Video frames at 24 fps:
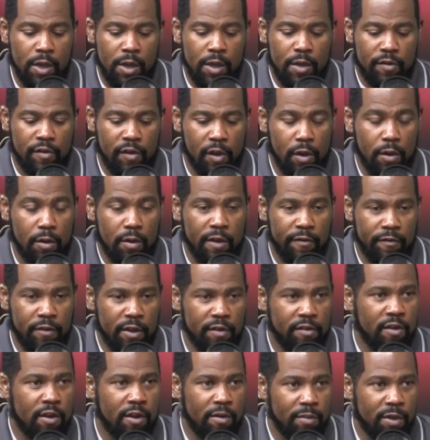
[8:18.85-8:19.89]
So if
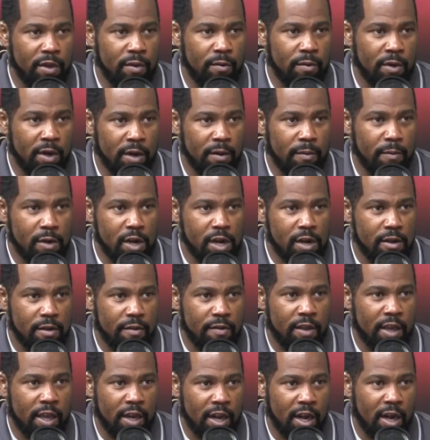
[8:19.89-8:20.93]
there's going to be one
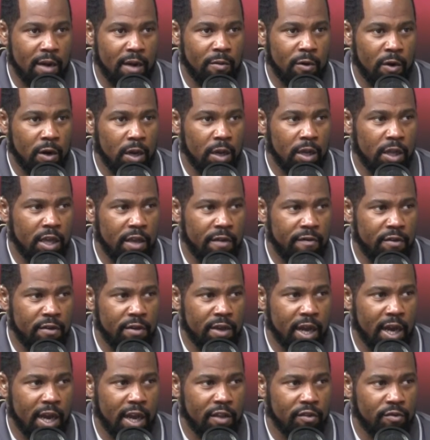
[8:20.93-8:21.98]
thing that I'm going to leave you
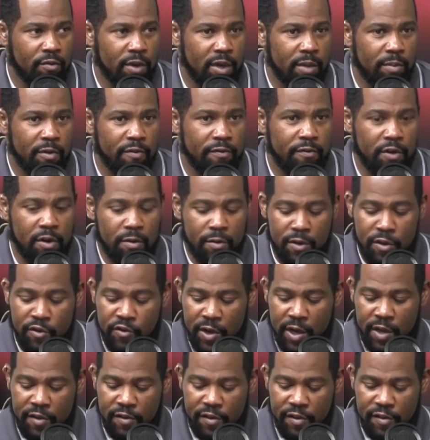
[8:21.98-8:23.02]
guys with before we
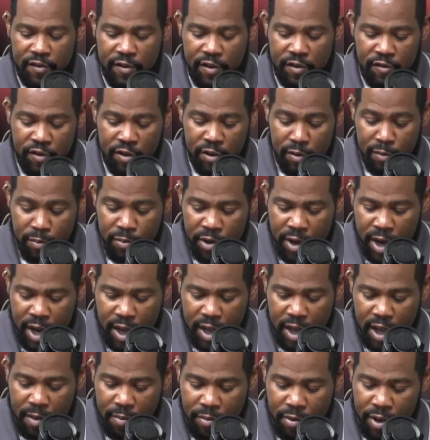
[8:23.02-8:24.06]
transition into the
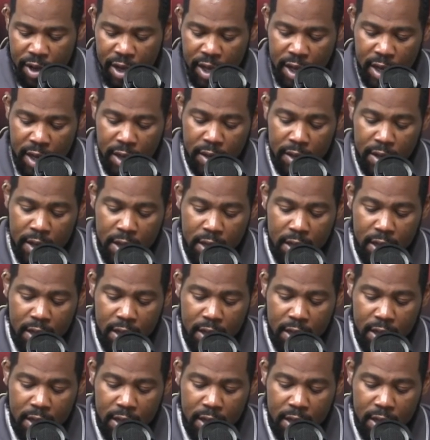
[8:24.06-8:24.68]
break and bring in